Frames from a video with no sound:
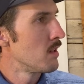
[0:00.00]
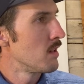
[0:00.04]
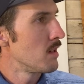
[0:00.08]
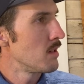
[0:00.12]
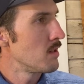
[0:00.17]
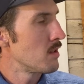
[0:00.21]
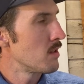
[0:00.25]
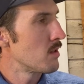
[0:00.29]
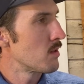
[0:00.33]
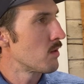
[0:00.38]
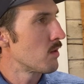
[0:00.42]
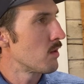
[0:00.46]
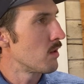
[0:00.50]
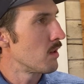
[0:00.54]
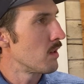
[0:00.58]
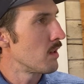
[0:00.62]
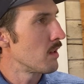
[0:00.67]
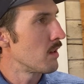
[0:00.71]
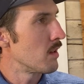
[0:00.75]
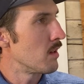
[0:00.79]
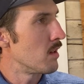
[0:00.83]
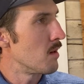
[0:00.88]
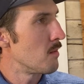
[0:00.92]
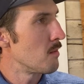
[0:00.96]
Just sort of
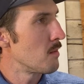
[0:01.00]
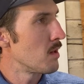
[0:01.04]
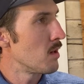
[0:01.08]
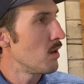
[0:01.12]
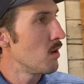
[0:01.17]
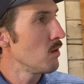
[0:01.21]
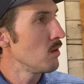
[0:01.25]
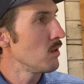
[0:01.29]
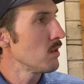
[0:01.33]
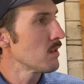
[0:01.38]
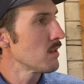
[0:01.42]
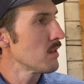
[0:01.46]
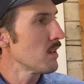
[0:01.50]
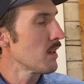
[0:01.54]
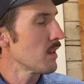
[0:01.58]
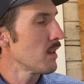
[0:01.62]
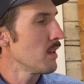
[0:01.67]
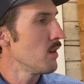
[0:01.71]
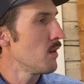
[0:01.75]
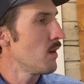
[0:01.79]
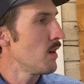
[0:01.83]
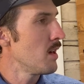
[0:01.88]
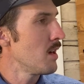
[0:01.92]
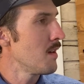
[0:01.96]
like the number. Oh, looks like, you
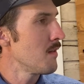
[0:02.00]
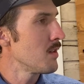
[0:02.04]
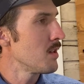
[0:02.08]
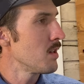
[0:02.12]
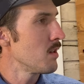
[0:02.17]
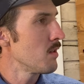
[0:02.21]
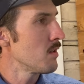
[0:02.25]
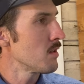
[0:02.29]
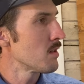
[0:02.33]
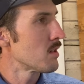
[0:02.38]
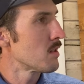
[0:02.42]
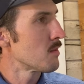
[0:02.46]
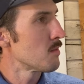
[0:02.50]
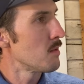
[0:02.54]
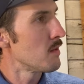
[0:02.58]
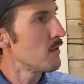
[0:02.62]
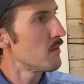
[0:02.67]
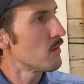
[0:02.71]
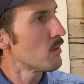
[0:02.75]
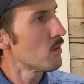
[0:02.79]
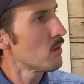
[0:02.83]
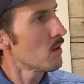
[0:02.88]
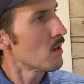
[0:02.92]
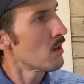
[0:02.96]
know, I never noticed this
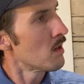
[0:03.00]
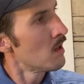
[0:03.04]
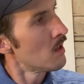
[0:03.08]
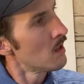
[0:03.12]
before.